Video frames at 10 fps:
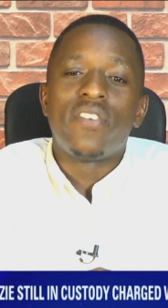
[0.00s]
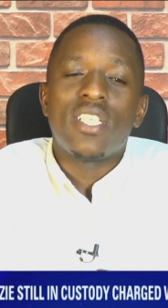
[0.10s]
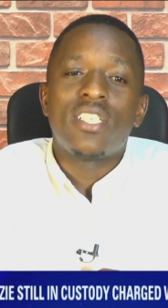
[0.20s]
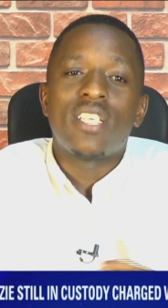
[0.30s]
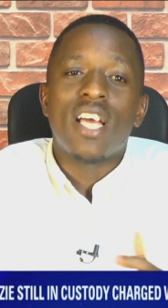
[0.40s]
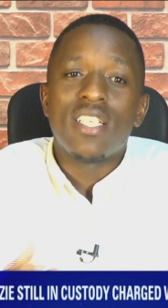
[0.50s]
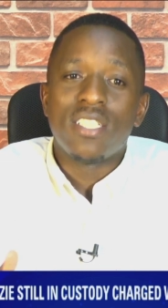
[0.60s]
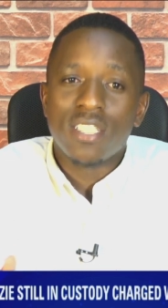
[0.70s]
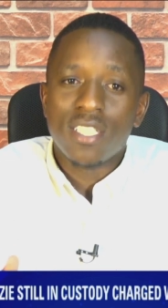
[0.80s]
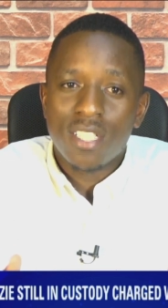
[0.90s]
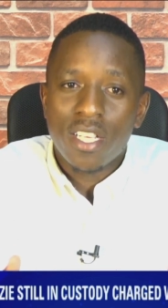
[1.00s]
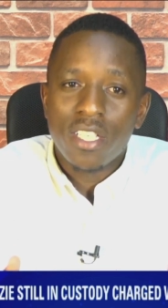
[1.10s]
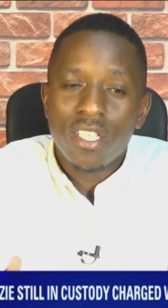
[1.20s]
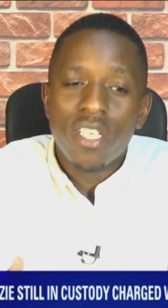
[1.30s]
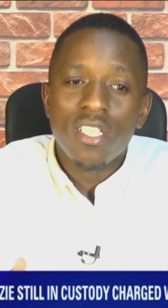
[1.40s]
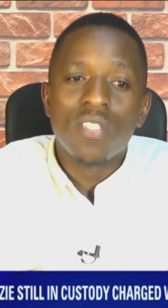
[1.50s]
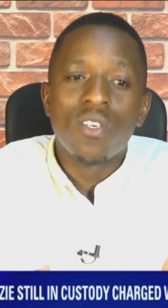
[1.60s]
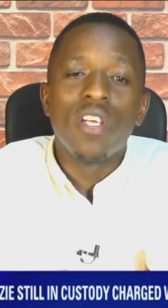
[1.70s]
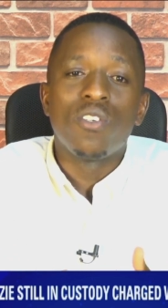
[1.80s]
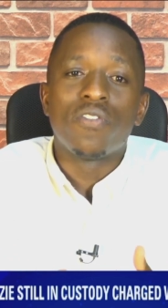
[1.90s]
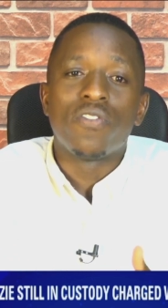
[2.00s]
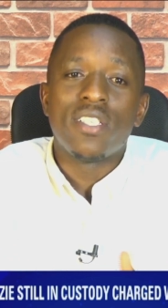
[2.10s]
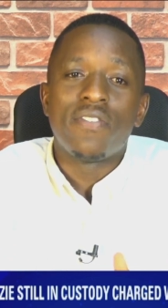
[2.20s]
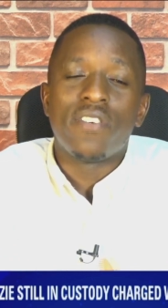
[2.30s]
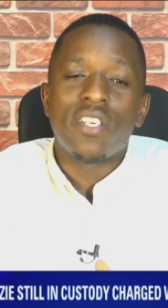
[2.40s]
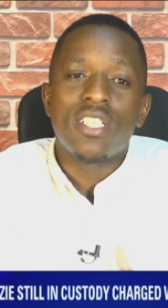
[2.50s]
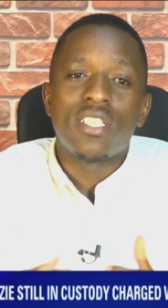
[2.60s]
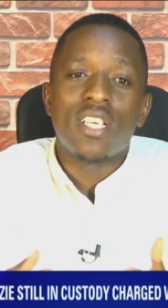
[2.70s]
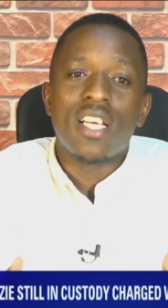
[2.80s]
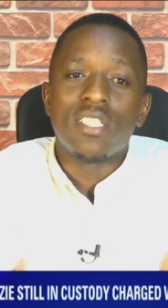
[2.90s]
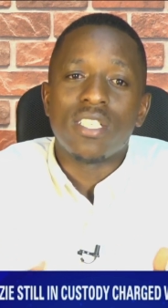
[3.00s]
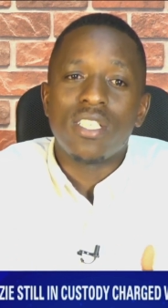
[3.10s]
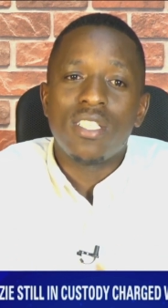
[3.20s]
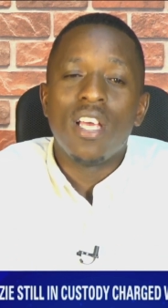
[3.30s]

charges, he's going to face fresh charges.